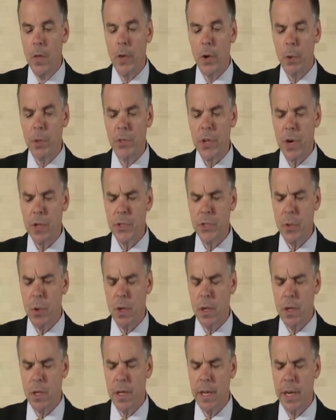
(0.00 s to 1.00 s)
There was also
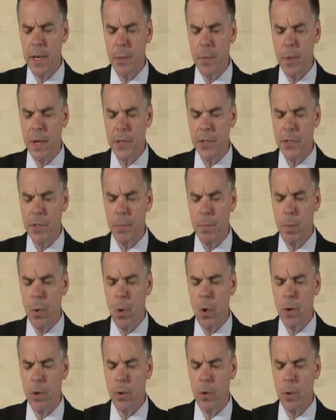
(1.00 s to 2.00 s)
a clinic-based
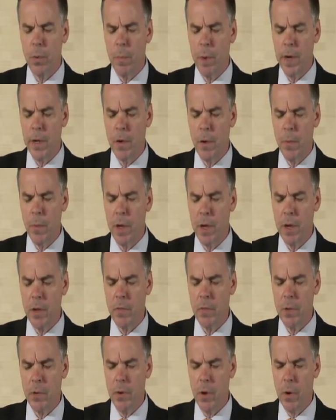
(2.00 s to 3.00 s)
support group. I know many
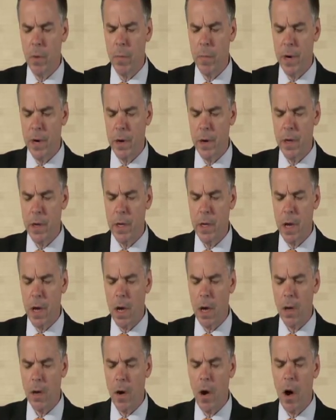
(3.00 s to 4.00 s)
of you know Mary
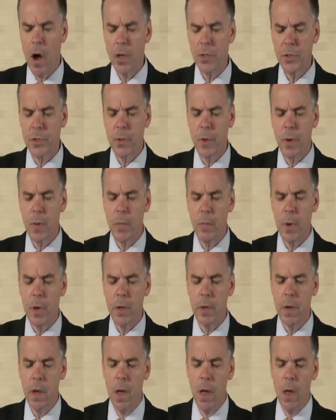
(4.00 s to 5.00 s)
Ostrom,
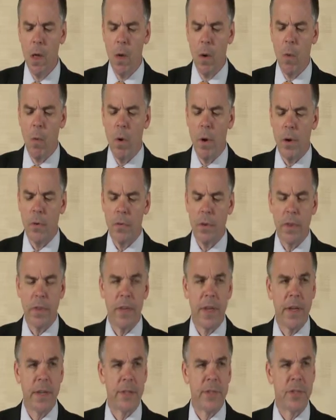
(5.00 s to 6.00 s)
but one of the
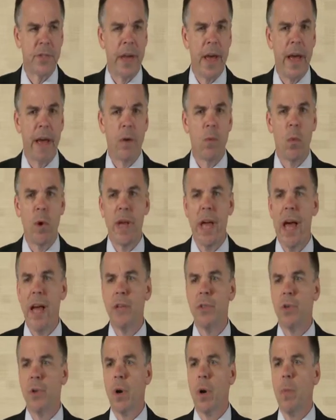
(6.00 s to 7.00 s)
things that we
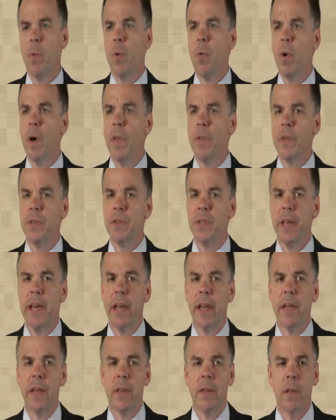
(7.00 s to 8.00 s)
had trouble with is
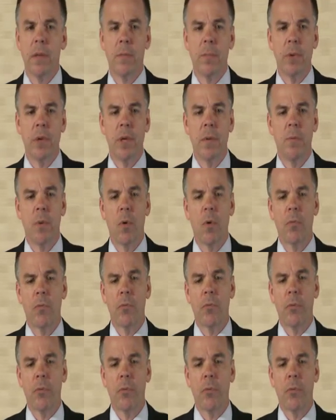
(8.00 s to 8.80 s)
getting the people